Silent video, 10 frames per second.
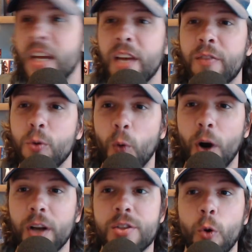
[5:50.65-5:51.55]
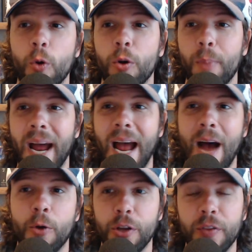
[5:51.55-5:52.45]
if you want to sort them by how
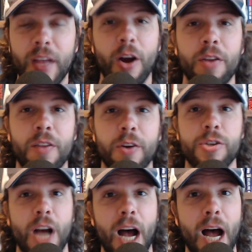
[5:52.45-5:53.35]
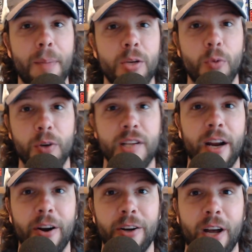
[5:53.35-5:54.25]
good they are at their job and you want to say
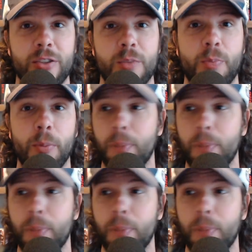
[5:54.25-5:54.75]
Aaron Donald's the